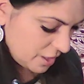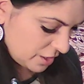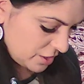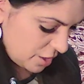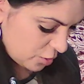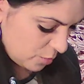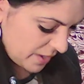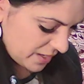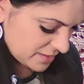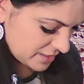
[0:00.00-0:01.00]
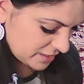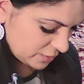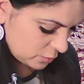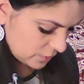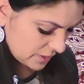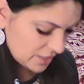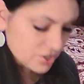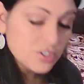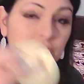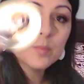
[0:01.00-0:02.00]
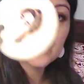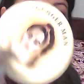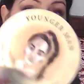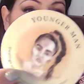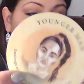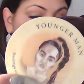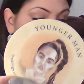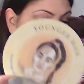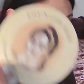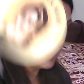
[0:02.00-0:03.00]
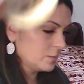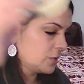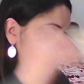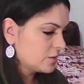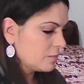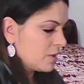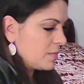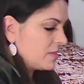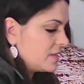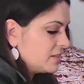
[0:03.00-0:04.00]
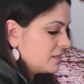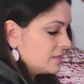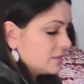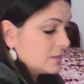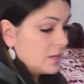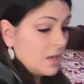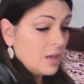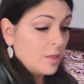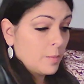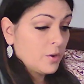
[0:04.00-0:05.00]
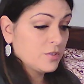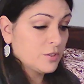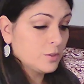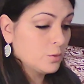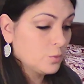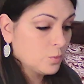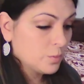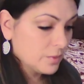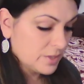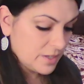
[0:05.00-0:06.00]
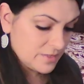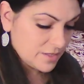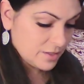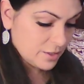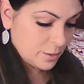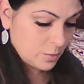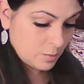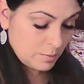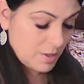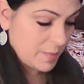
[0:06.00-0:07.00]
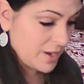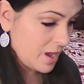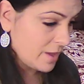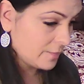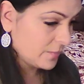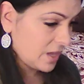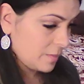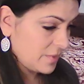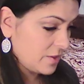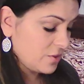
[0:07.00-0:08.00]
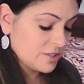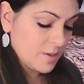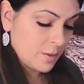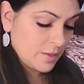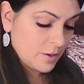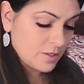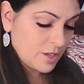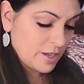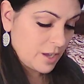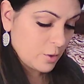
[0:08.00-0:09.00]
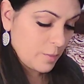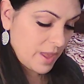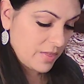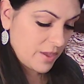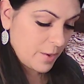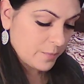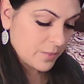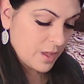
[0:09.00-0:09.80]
Younger man, dealing a relationship with a younger man. Okay, so maybe this is the person who gives this to you. Maybe not. Okay, but there's a younger man there.